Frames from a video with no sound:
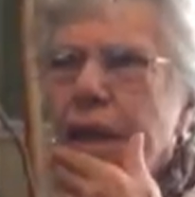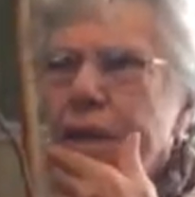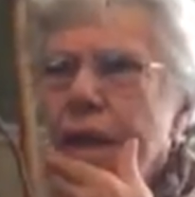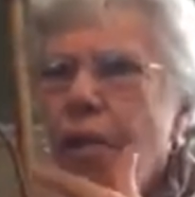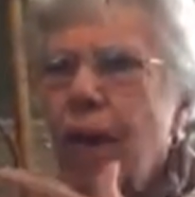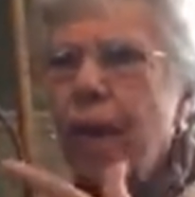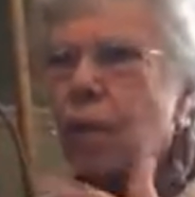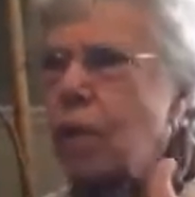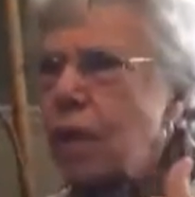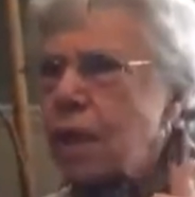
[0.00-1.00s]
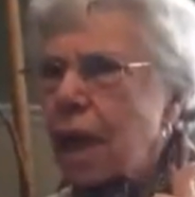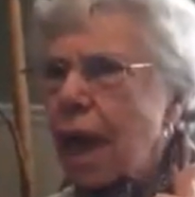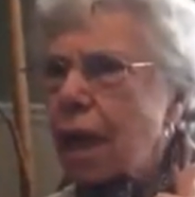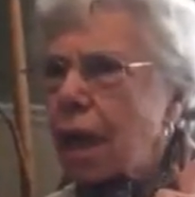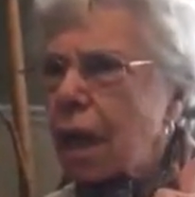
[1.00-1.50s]
So it was
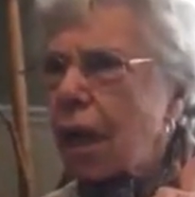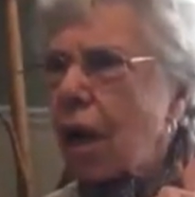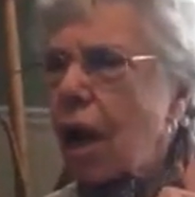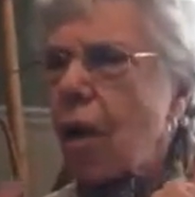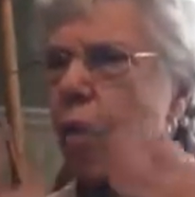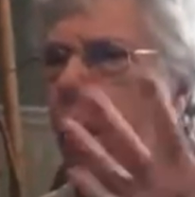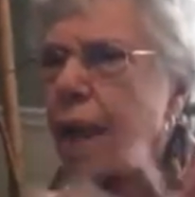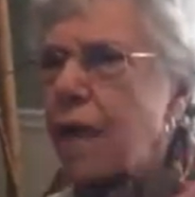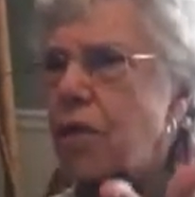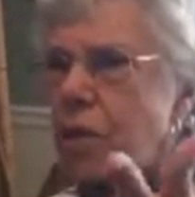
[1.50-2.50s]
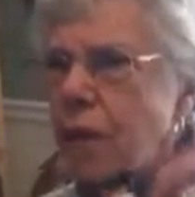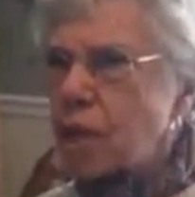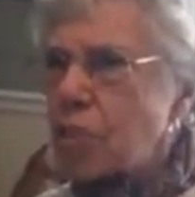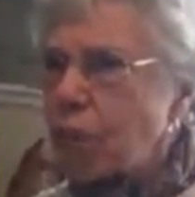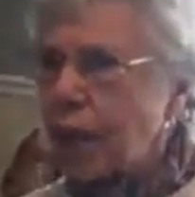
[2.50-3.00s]
like a way to
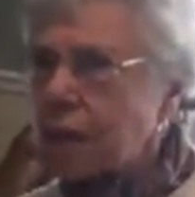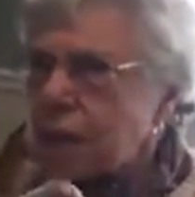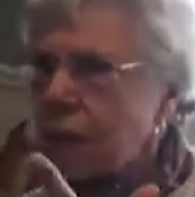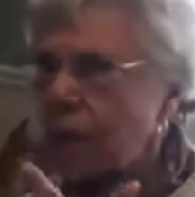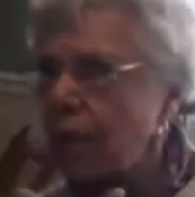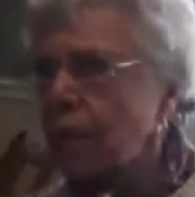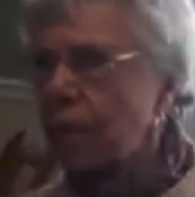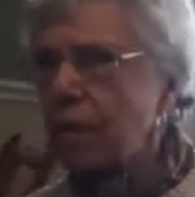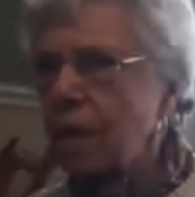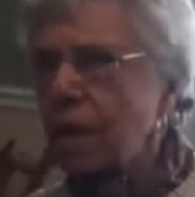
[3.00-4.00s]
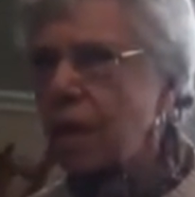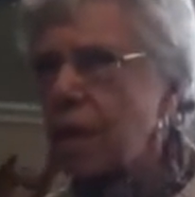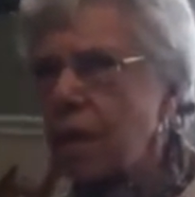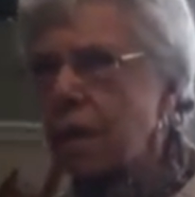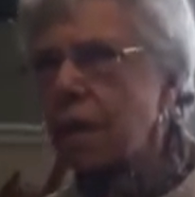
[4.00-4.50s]
express some of the
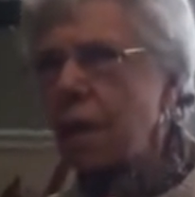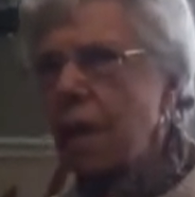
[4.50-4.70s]
things